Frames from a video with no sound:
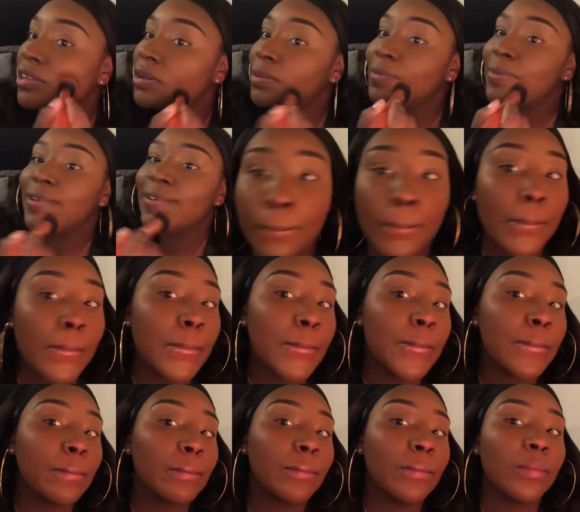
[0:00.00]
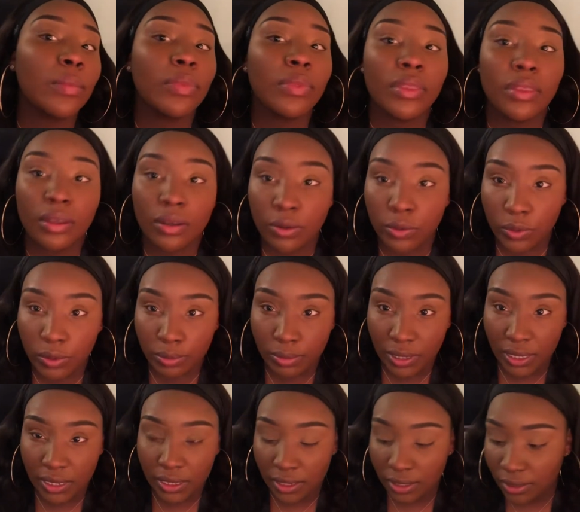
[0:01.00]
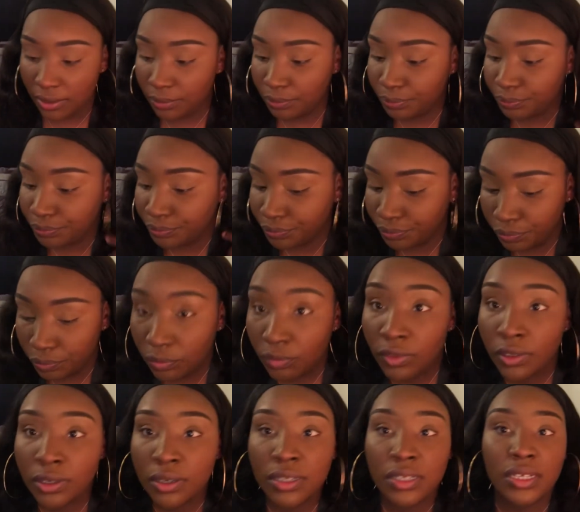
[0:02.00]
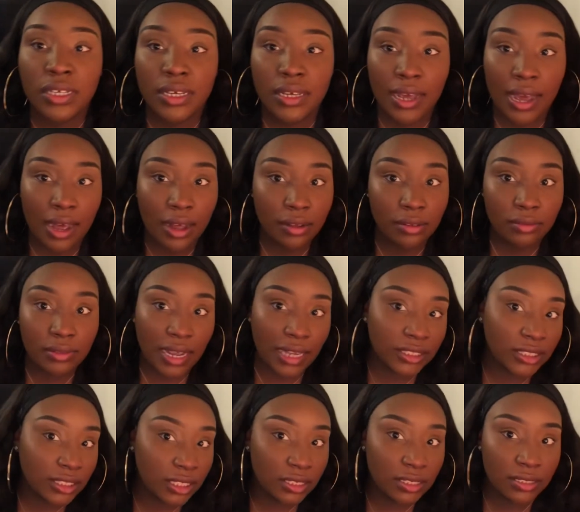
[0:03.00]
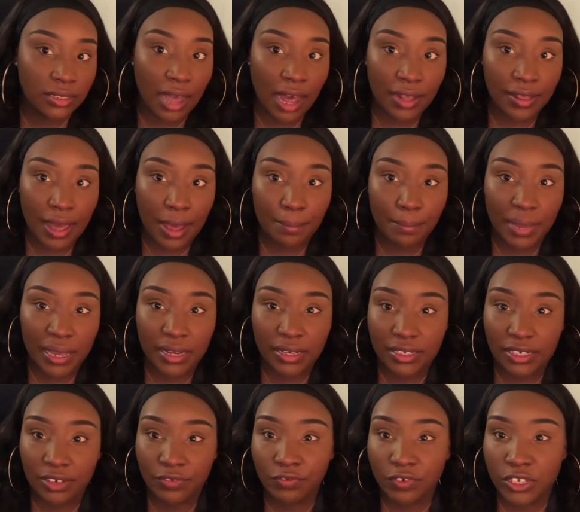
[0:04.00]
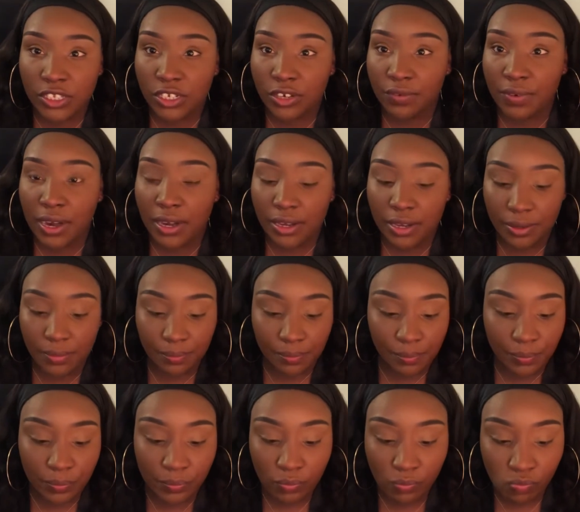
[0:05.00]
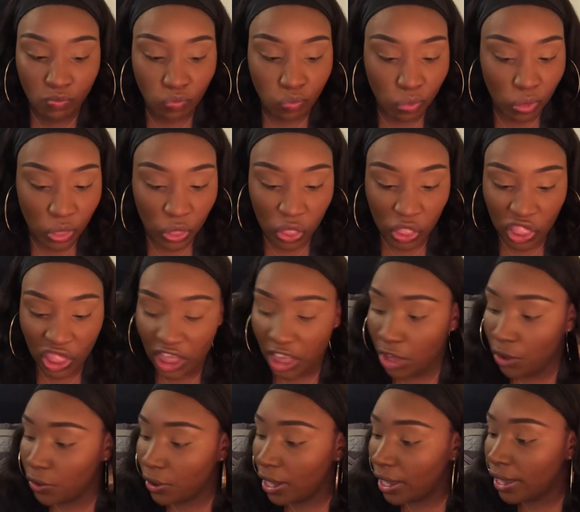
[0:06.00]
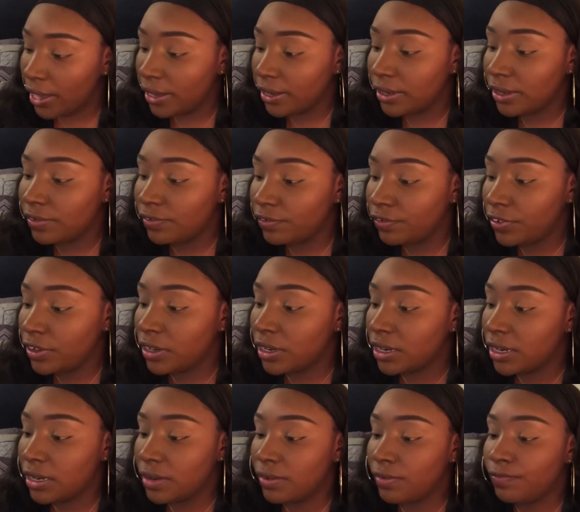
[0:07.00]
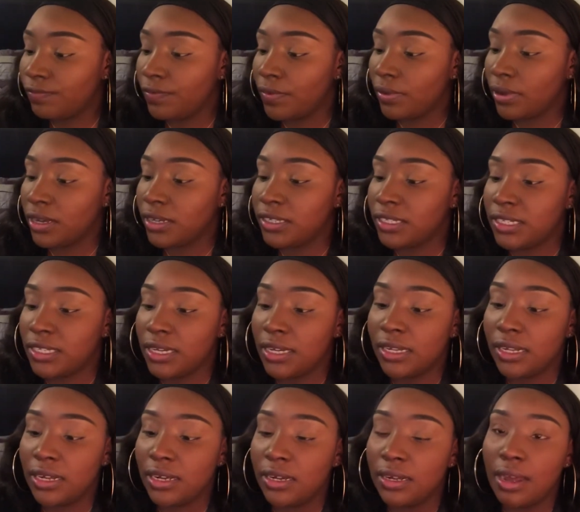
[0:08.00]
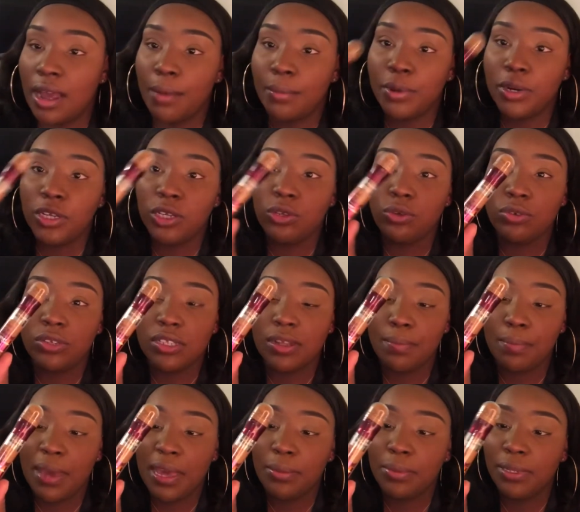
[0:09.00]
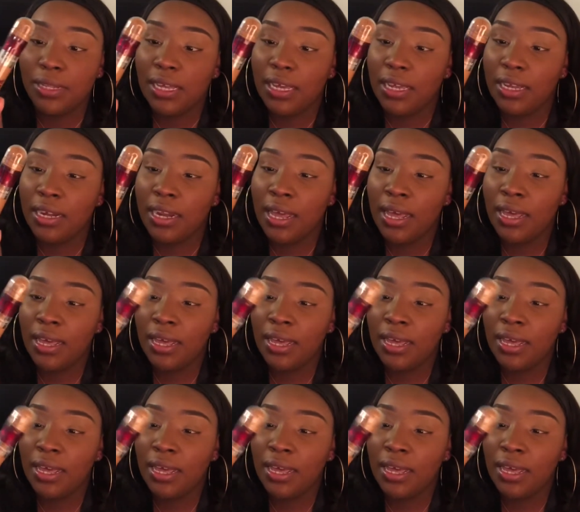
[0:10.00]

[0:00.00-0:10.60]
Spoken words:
but we're blended. See how that's just how that made a difference already. Okay, for concealer, I'm going to use the Maybelline